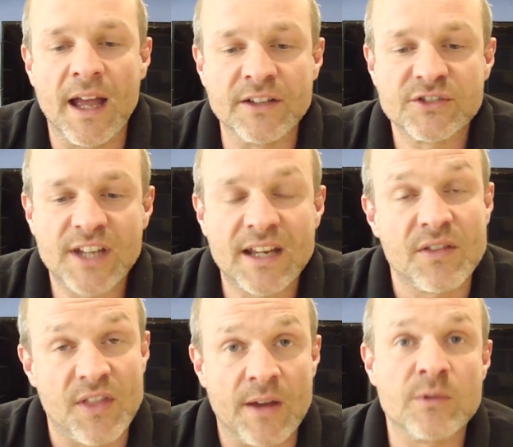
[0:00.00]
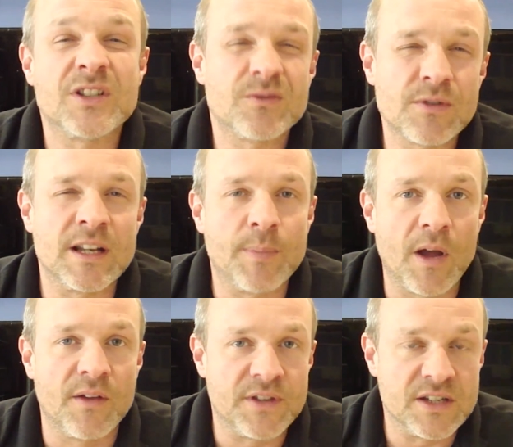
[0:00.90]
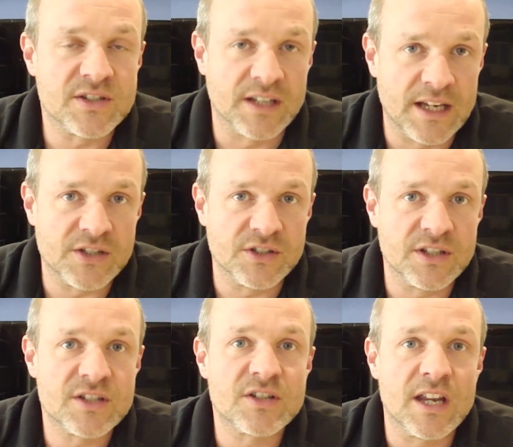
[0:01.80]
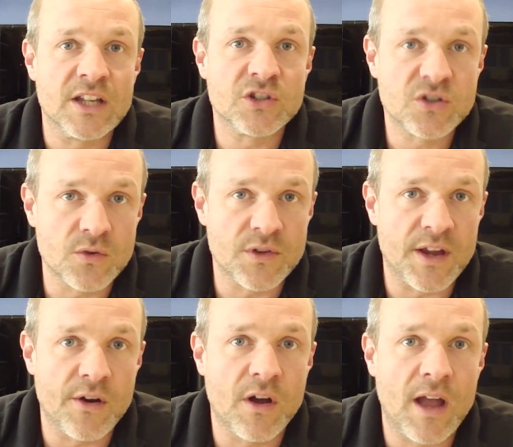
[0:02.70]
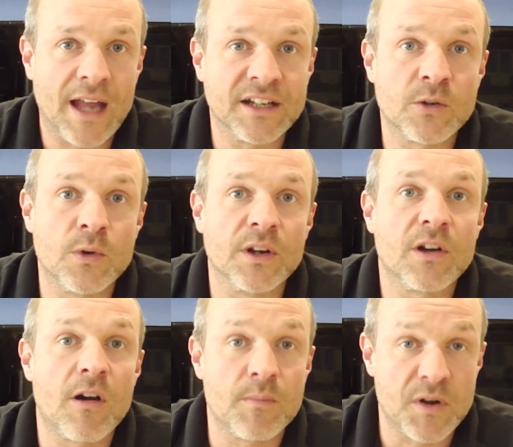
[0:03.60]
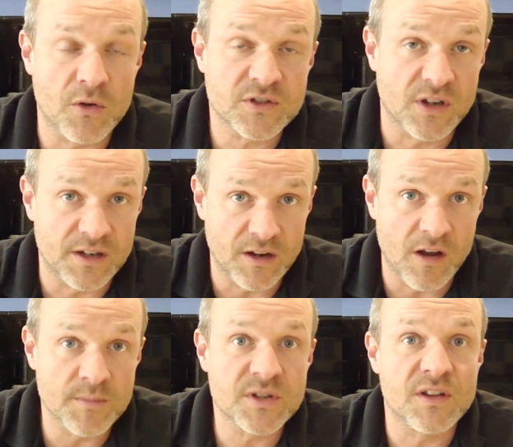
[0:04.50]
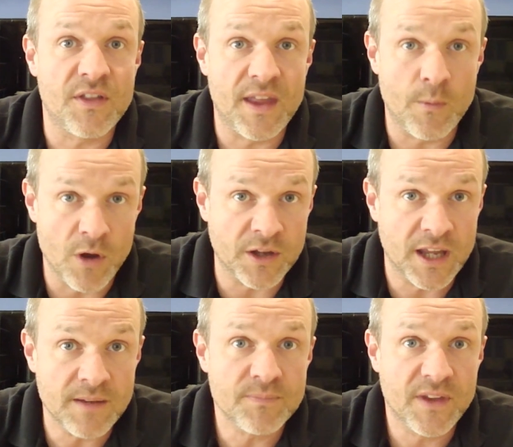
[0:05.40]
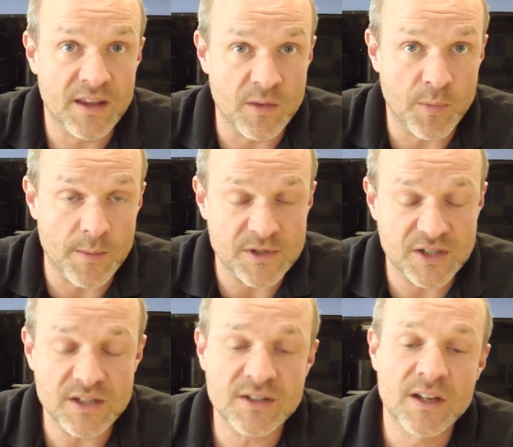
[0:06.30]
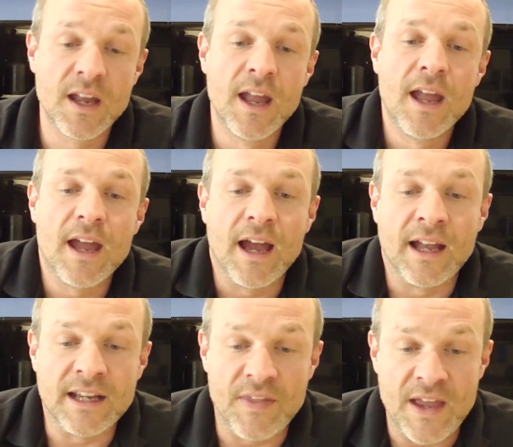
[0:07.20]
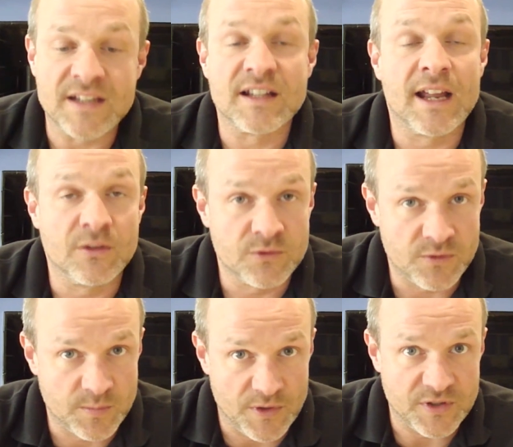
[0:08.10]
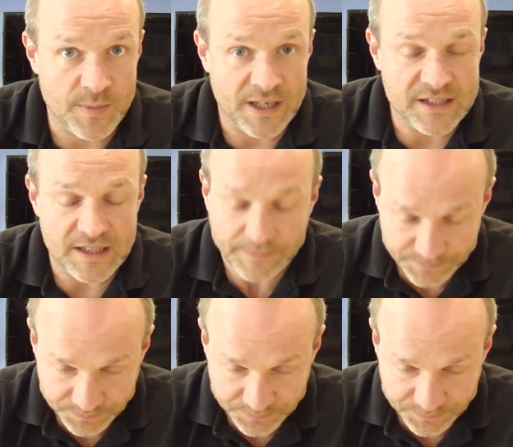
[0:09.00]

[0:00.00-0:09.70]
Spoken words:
Second thing, which is really part of the installation, is to ensure there are adequate carbon monoxide alarms and that they're working in the premises. Again, that's landlord's responsibility.